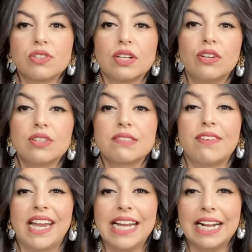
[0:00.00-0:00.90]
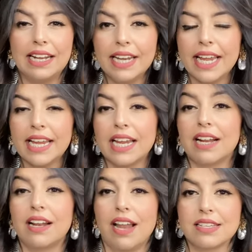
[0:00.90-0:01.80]
it looks very clean
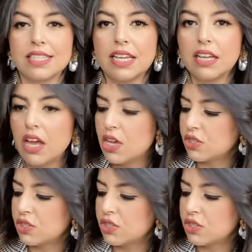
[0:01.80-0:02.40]
and classic. So